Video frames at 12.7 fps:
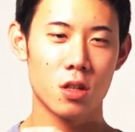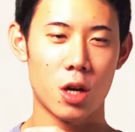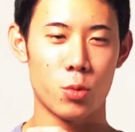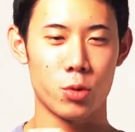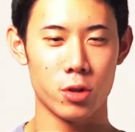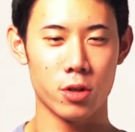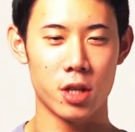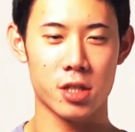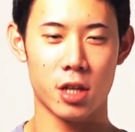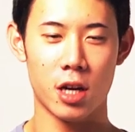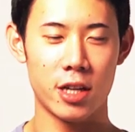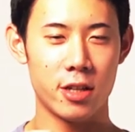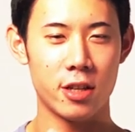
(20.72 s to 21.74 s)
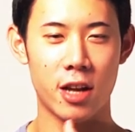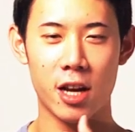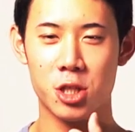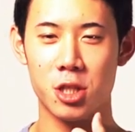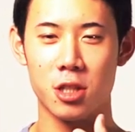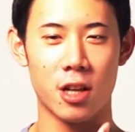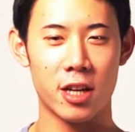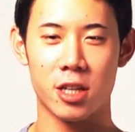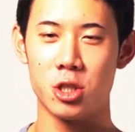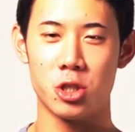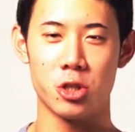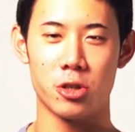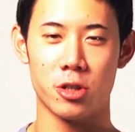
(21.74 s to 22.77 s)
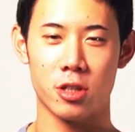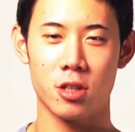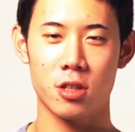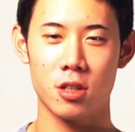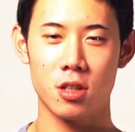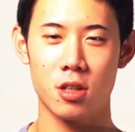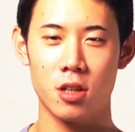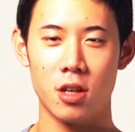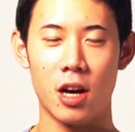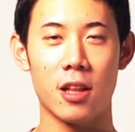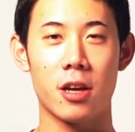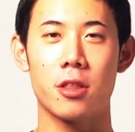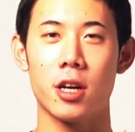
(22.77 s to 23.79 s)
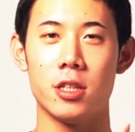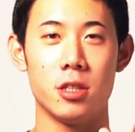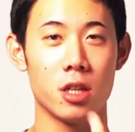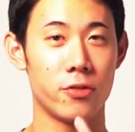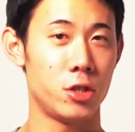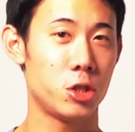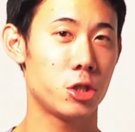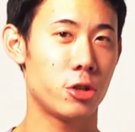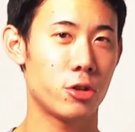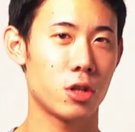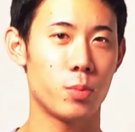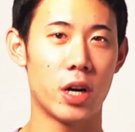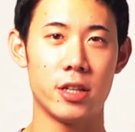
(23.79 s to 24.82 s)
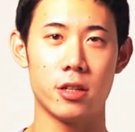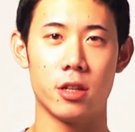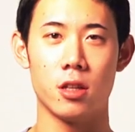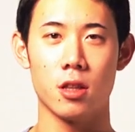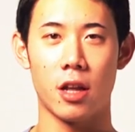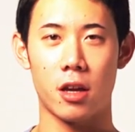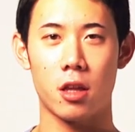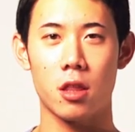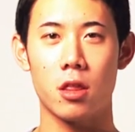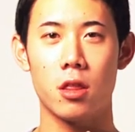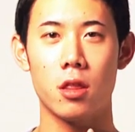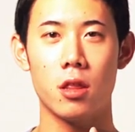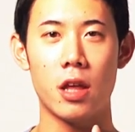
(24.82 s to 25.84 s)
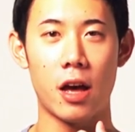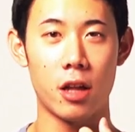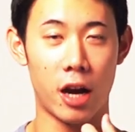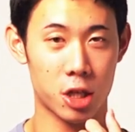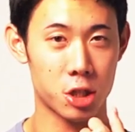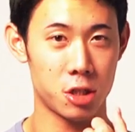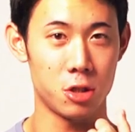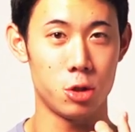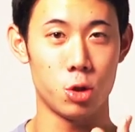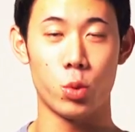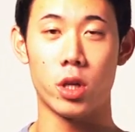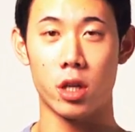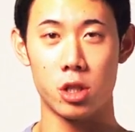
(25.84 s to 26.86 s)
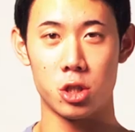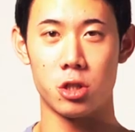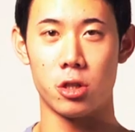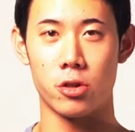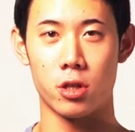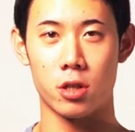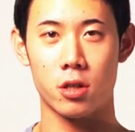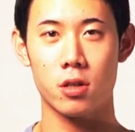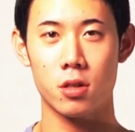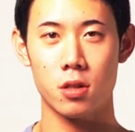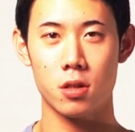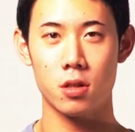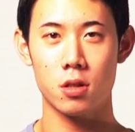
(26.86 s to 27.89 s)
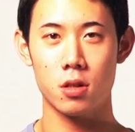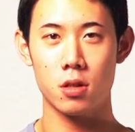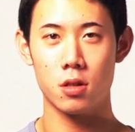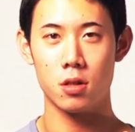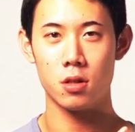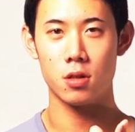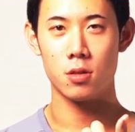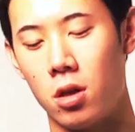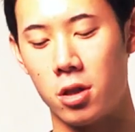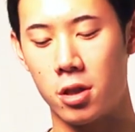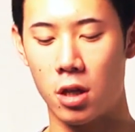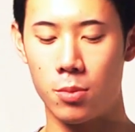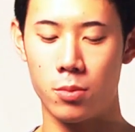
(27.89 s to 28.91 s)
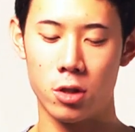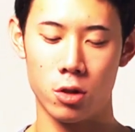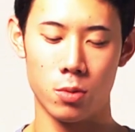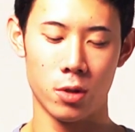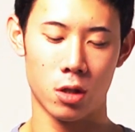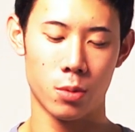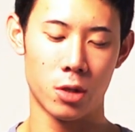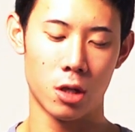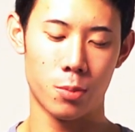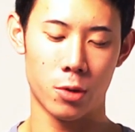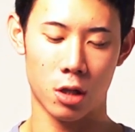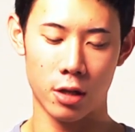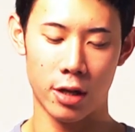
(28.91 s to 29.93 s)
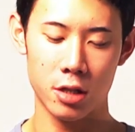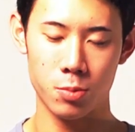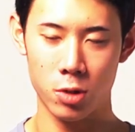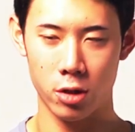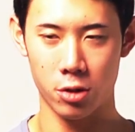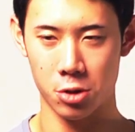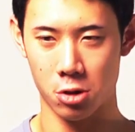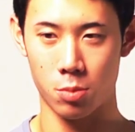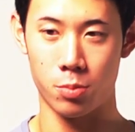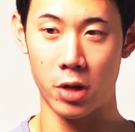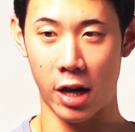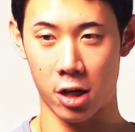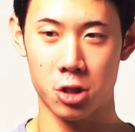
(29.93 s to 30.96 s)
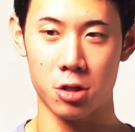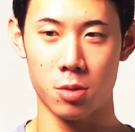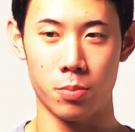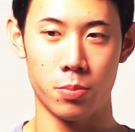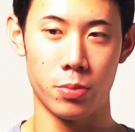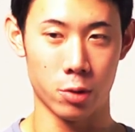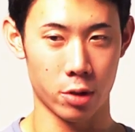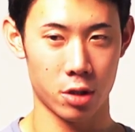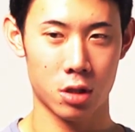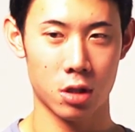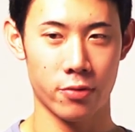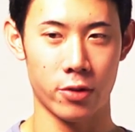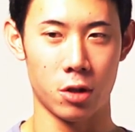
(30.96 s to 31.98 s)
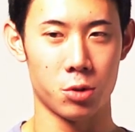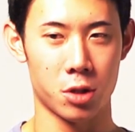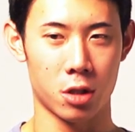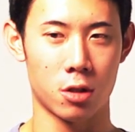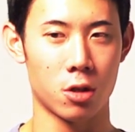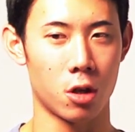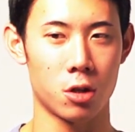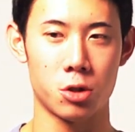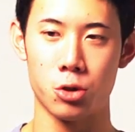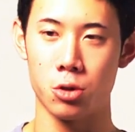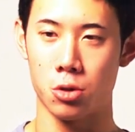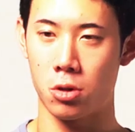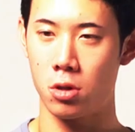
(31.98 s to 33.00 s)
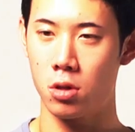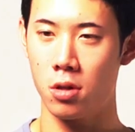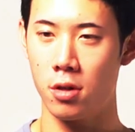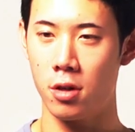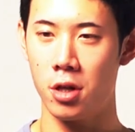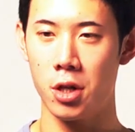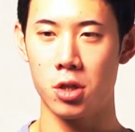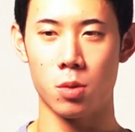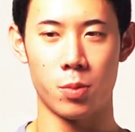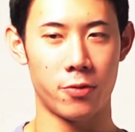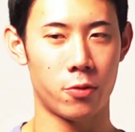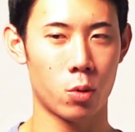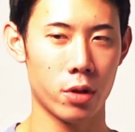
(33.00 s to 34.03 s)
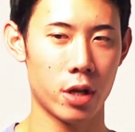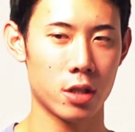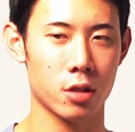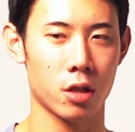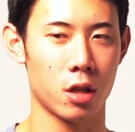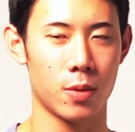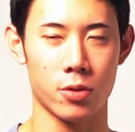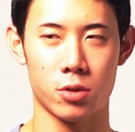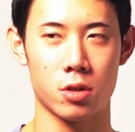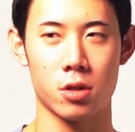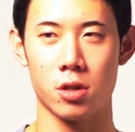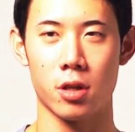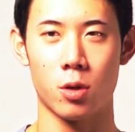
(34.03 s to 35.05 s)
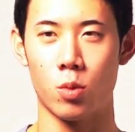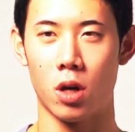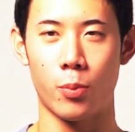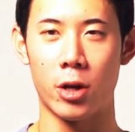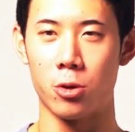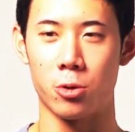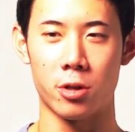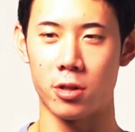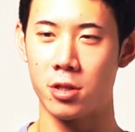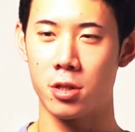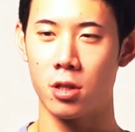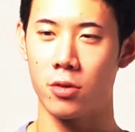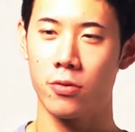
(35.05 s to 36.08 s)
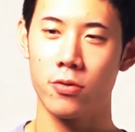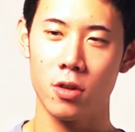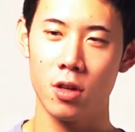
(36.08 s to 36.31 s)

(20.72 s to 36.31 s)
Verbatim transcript: I realized that I didn't actually like engineering. I liked the idea of engineering, but I didn't like actually doing engineering. It's not until you become an upperclassman that you start actually building stuff and using the knowledge you learn. So before that time, I was just like, why am I learning this stuff?